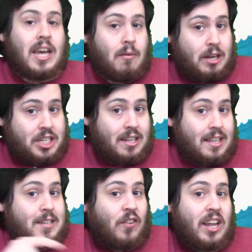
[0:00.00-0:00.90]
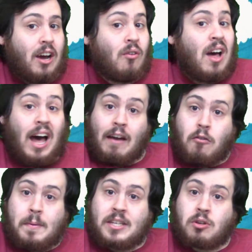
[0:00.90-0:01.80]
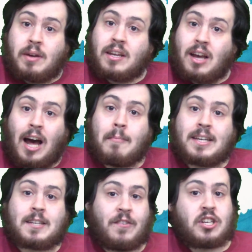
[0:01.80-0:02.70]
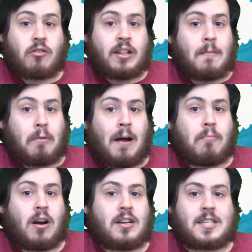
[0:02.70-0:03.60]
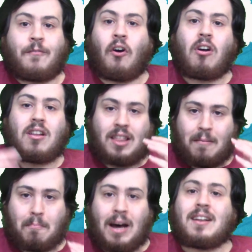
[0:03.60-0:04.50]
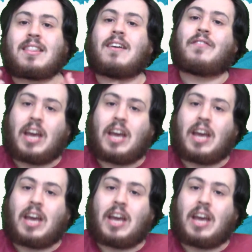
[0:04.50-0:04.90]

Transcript: in which in this video, I will be doing comics featuring the prompt words for the month of